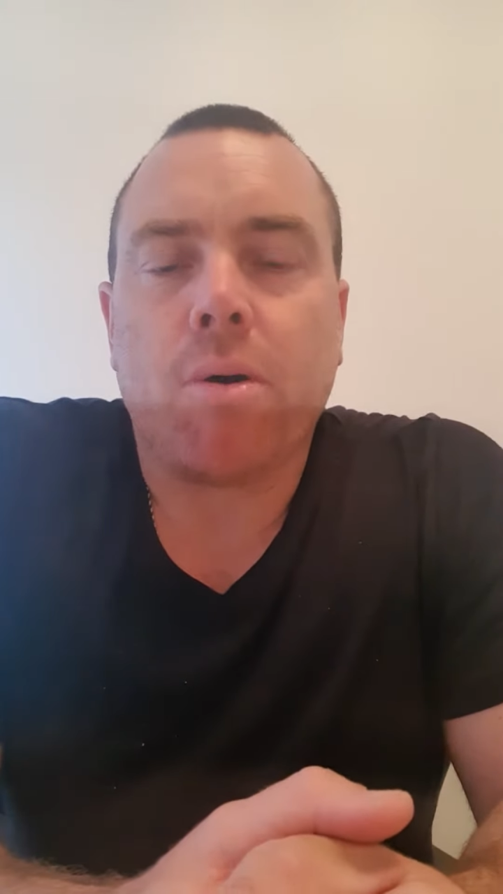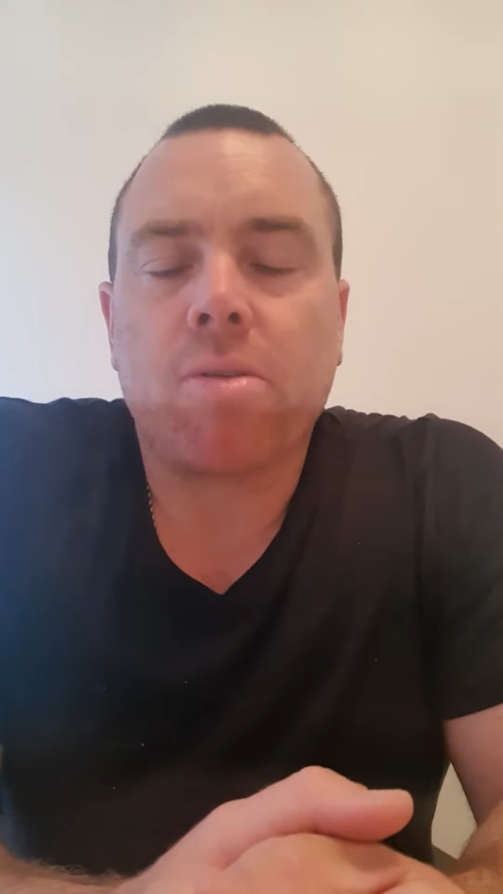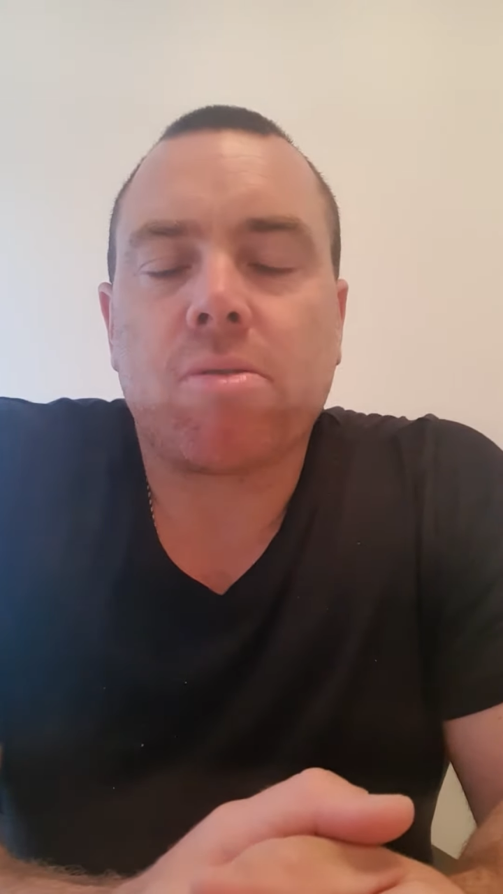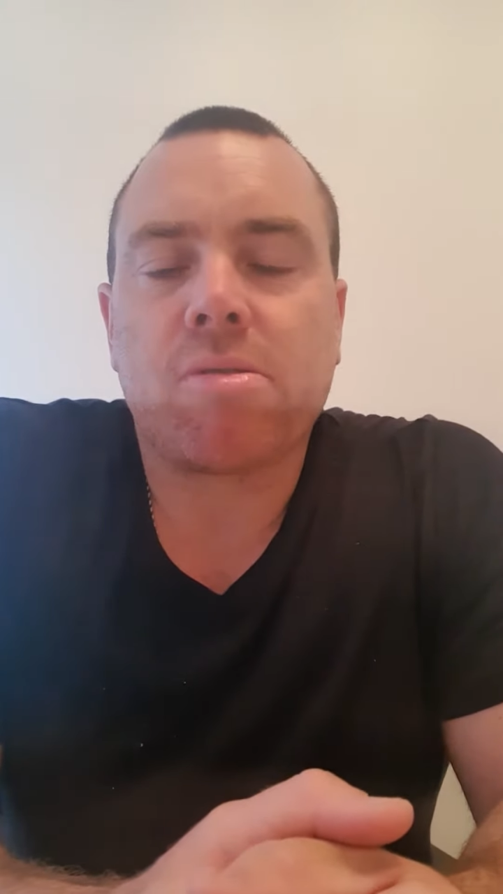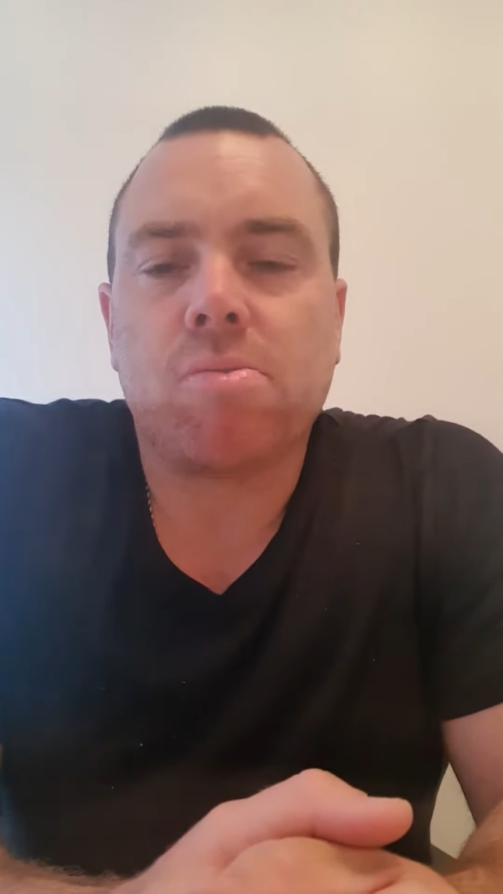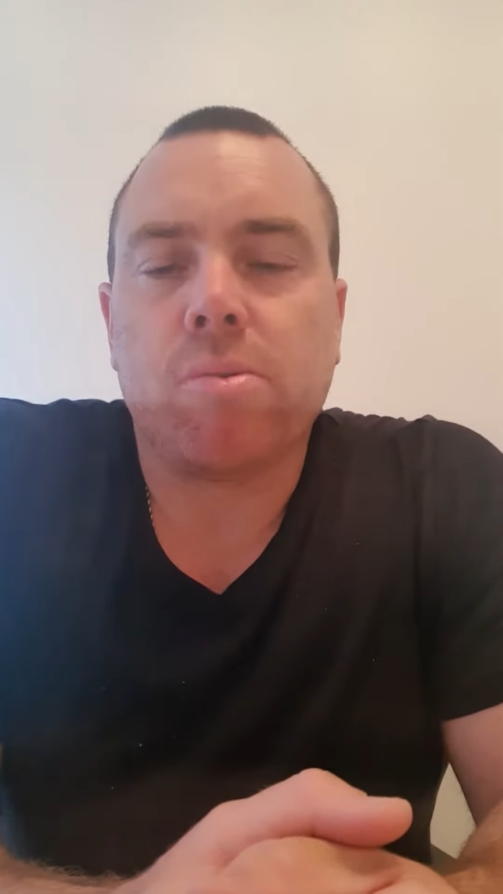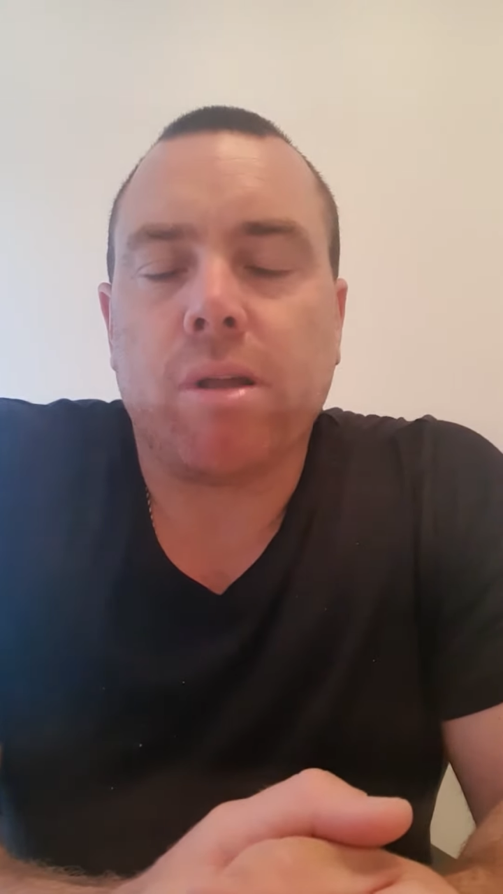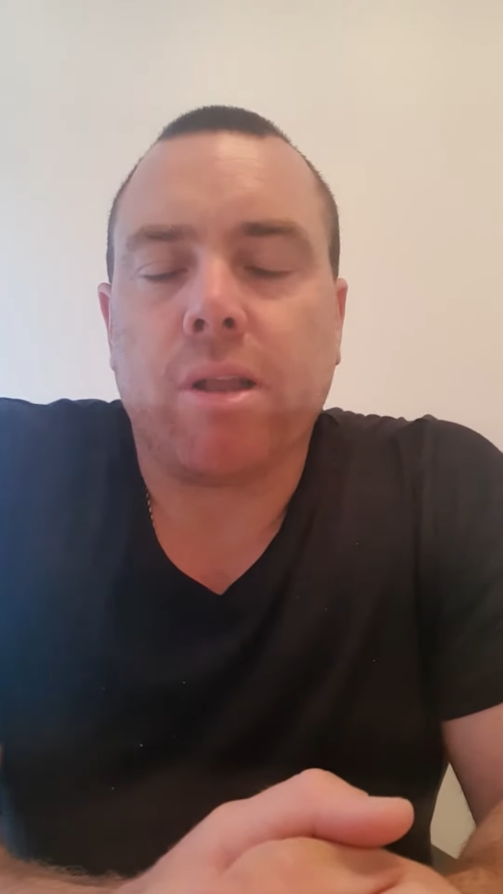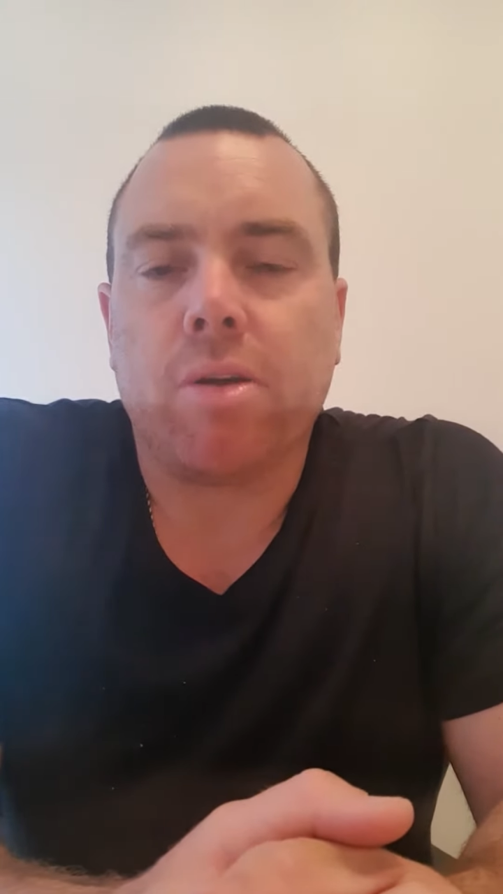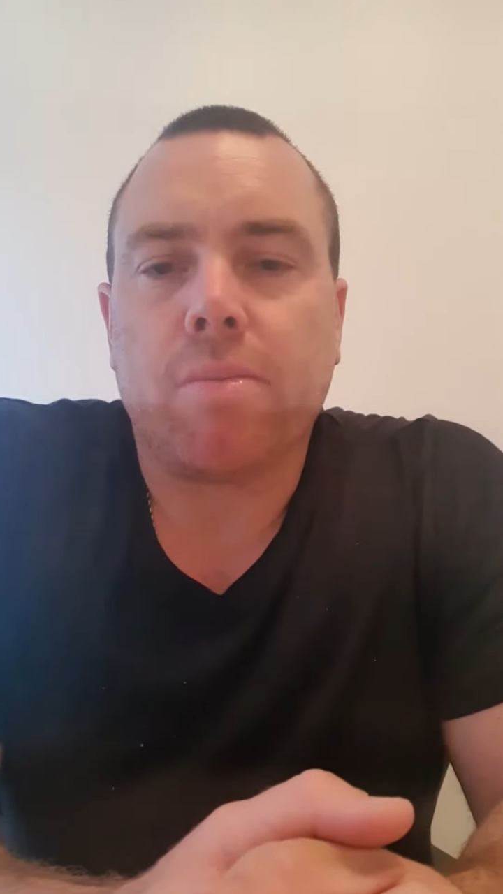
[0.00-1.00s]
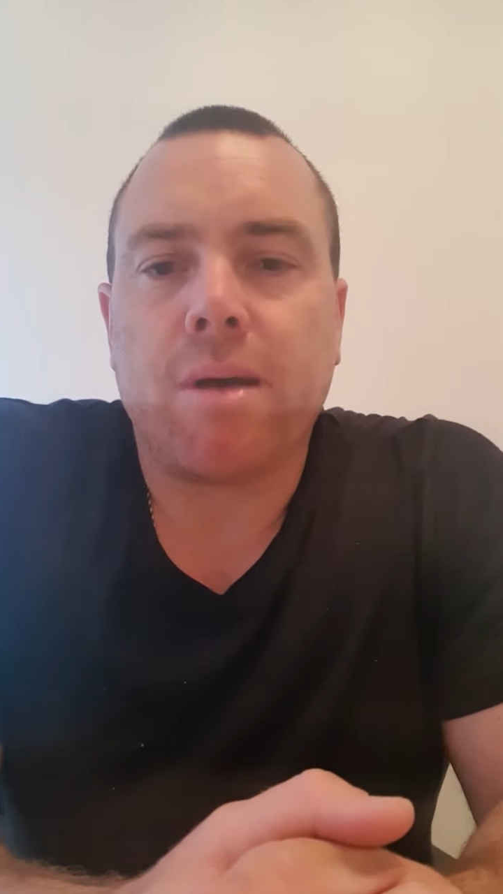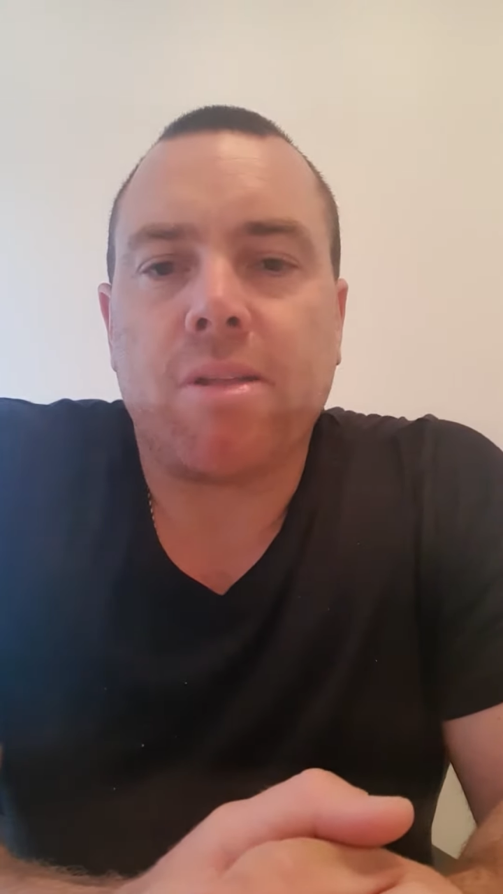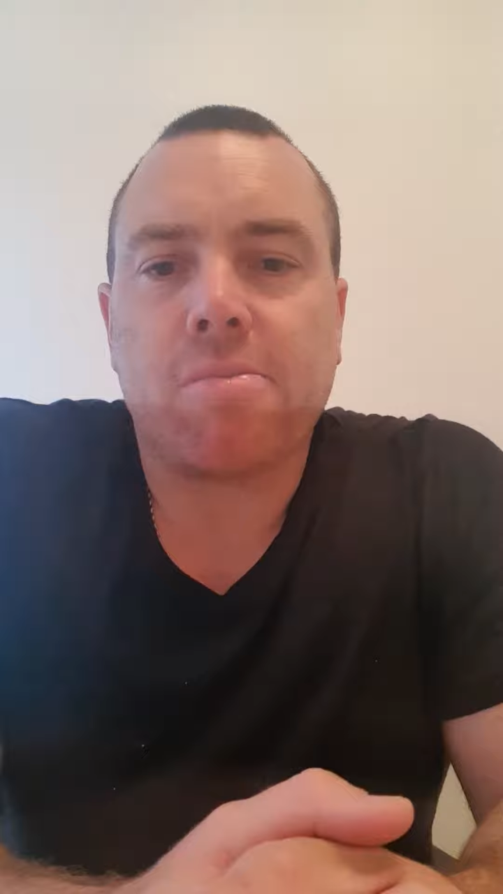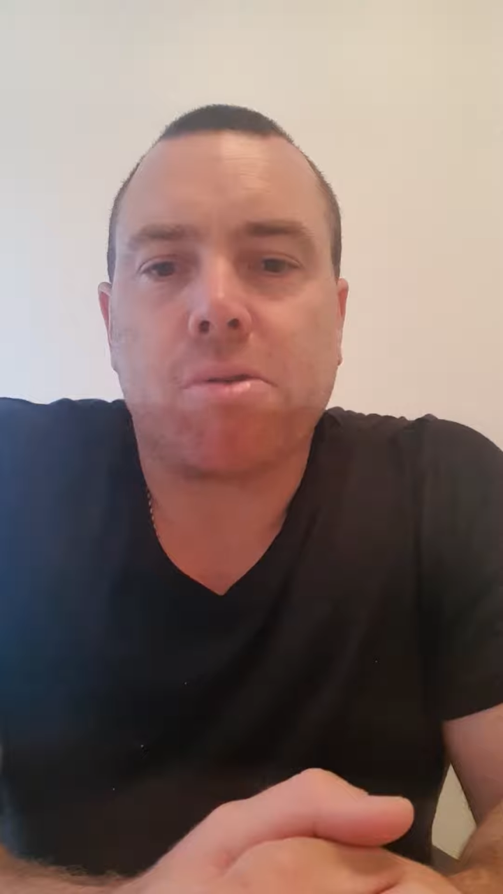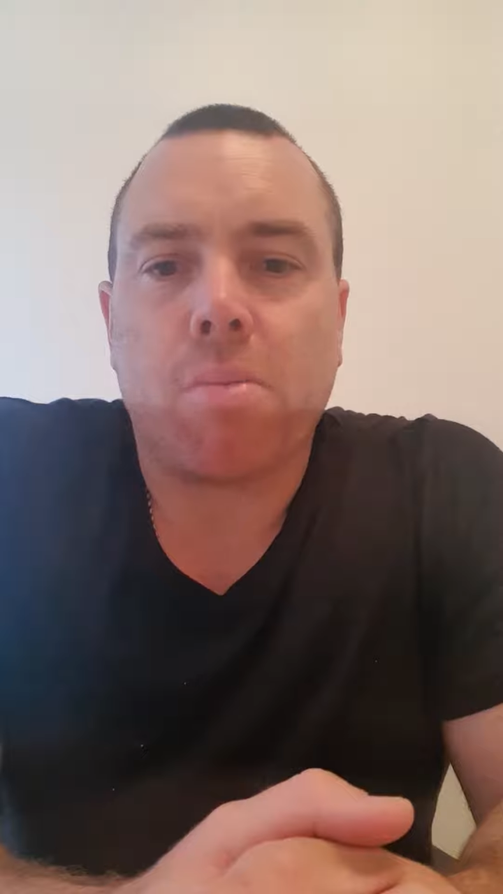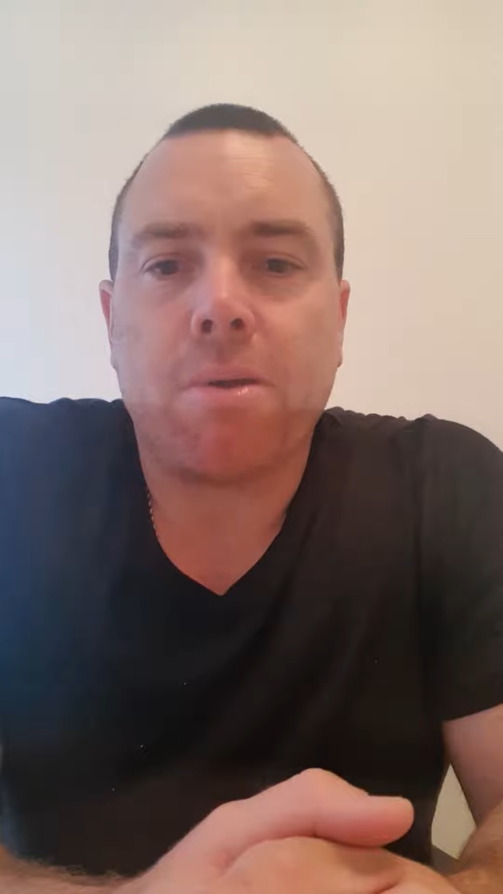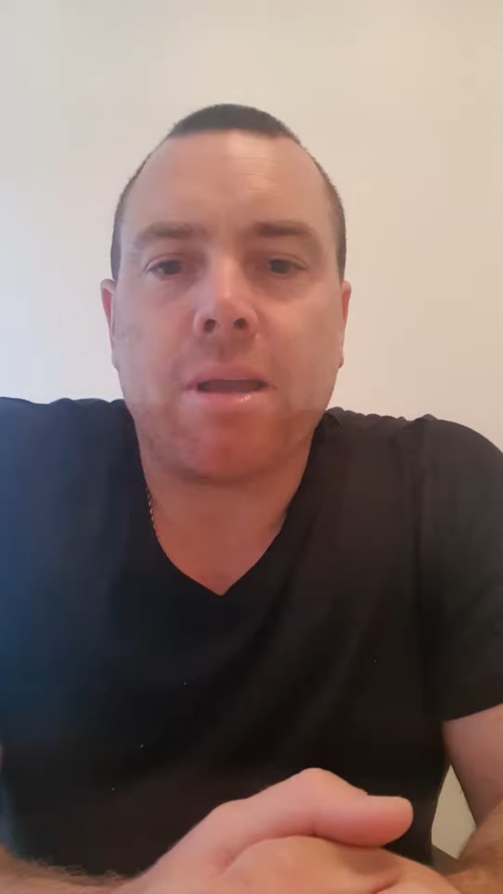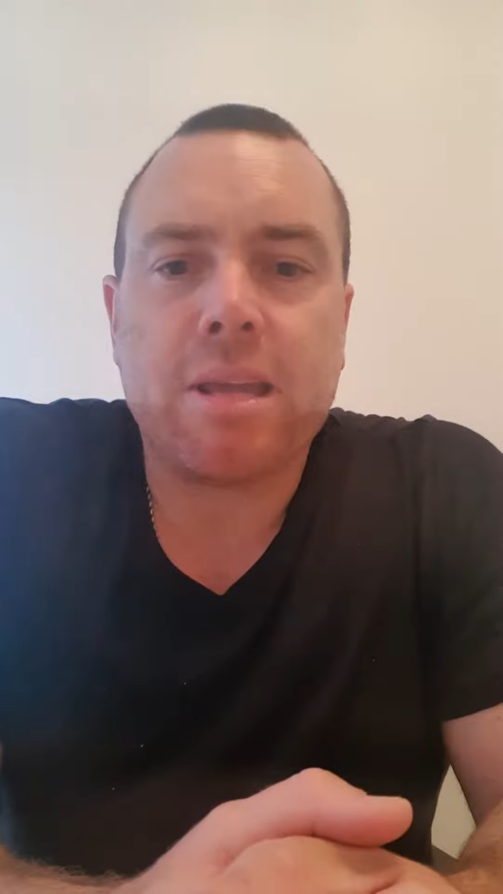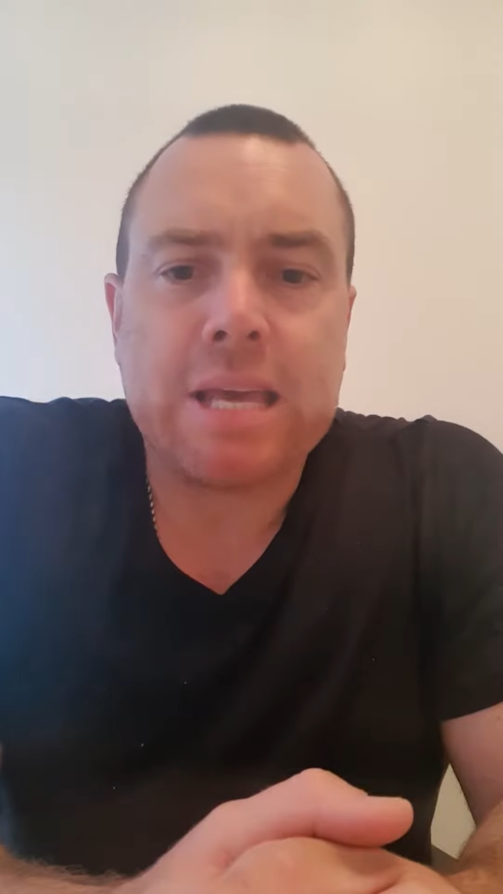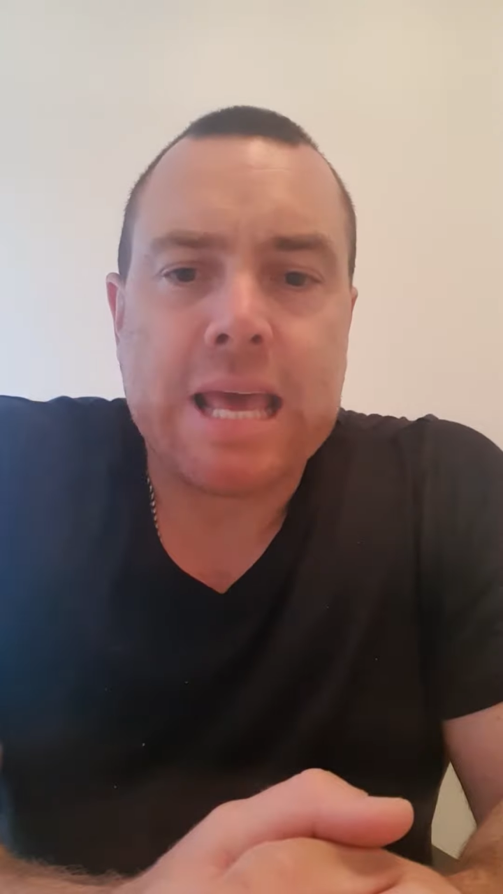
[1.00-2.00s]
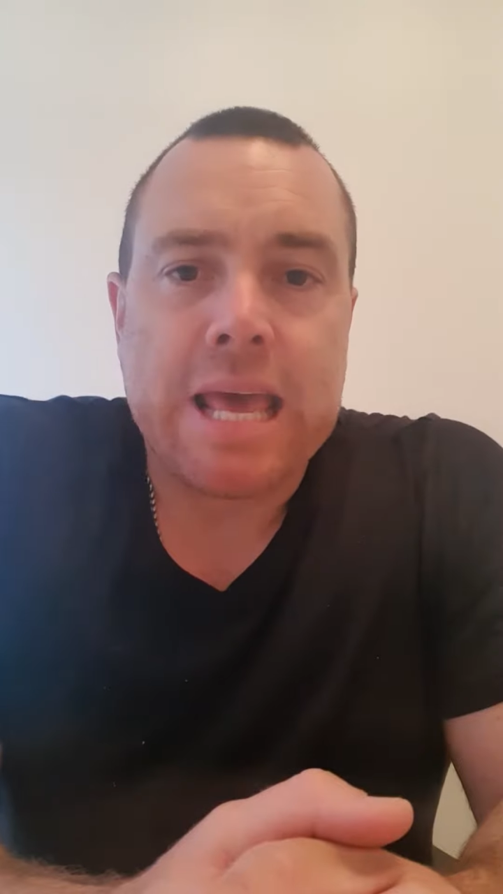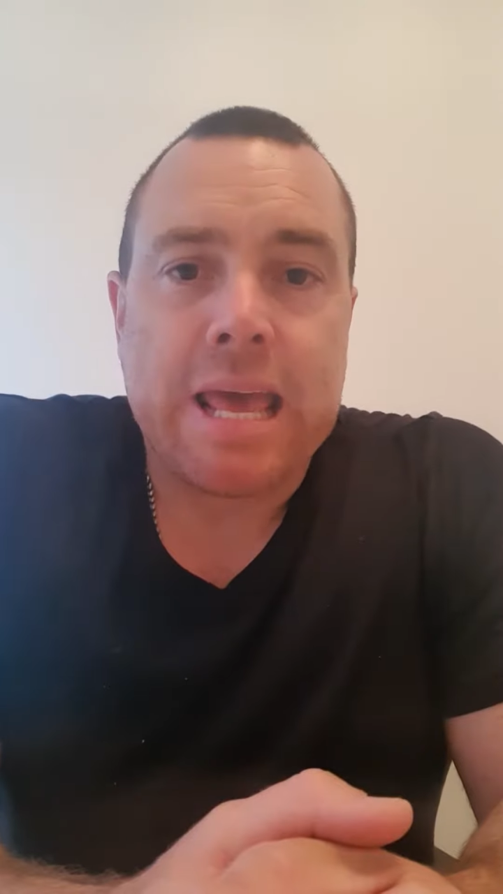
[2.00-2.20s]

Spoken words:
What's really good about this property,